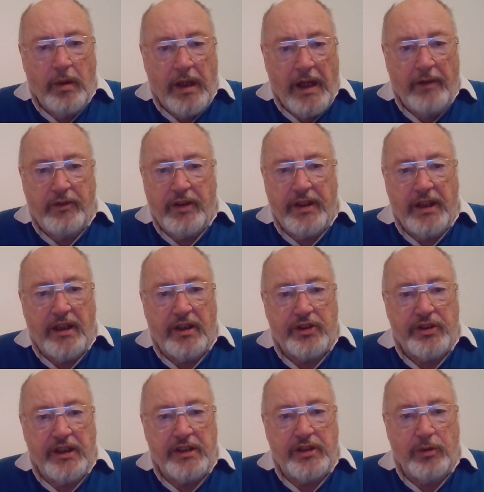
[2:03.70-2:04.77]
Everything I
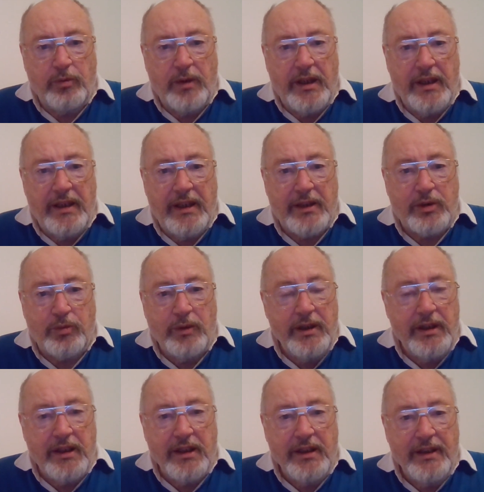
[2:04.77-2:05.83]
said to Wayne last
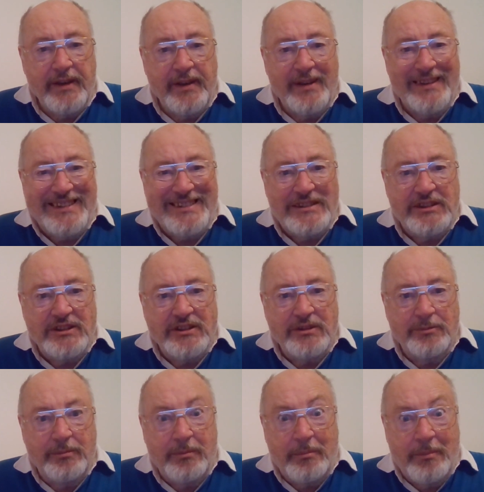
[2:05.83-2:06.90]
week,
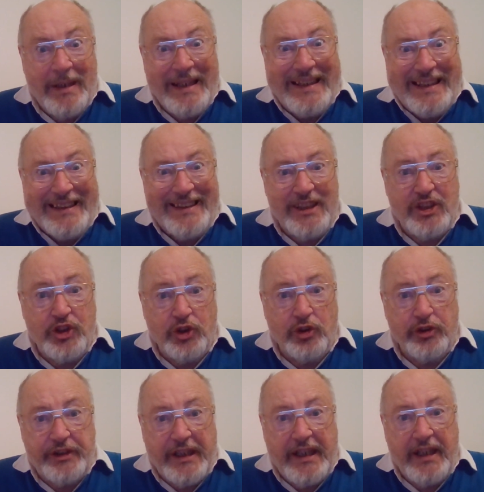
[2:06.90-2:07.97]
make it this
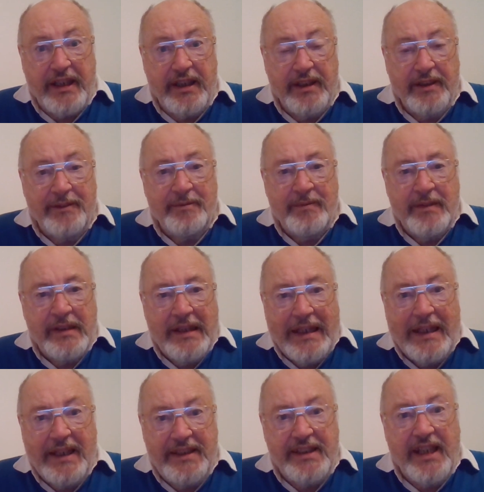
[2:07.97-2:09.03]
your day.
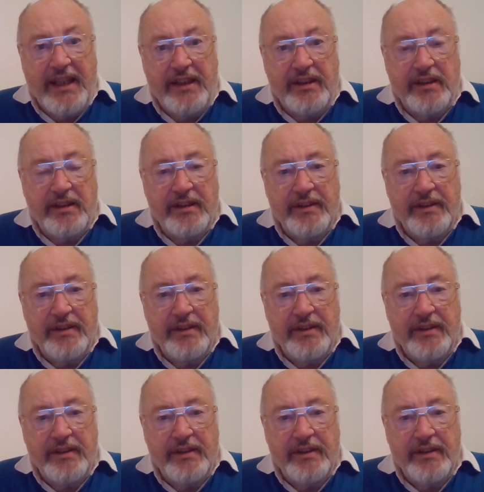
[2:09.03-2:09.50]
He did.